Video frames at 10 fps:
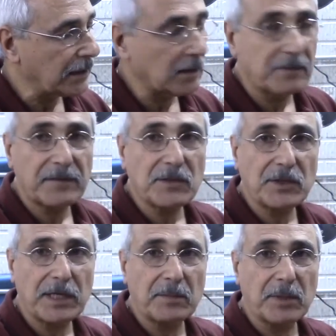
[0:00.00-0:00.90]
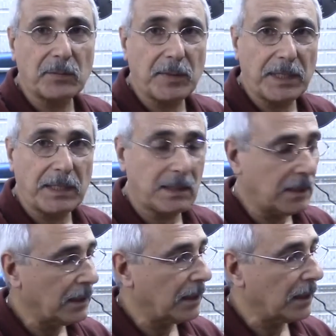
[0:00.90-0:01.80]
to differentiate between
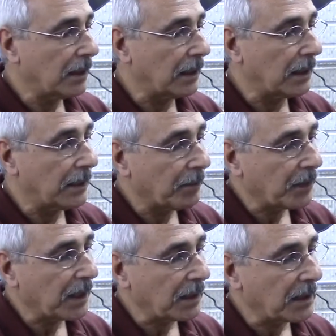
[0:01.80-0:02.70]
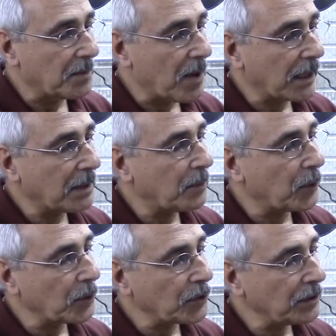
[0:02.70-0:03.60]
the bottom
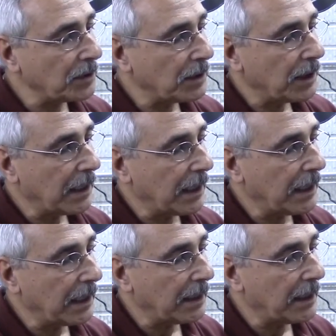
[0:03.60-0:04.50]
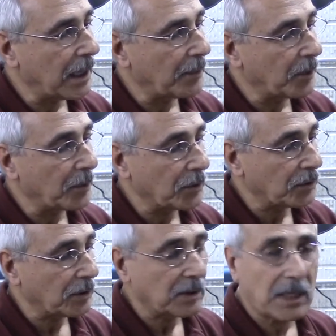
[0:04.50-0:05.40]
portion and the upper portion.